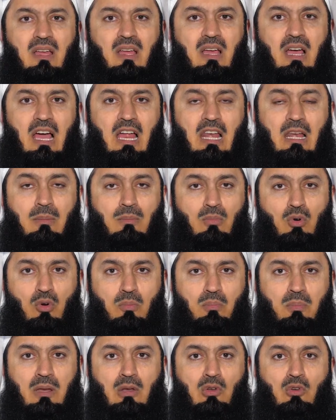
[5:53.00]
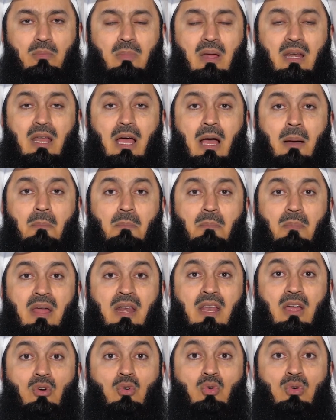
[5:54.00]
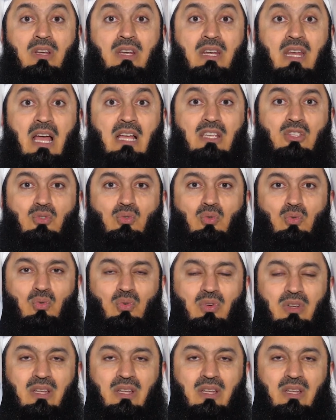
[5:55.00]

Al-mu'minu man ammanahu nasu.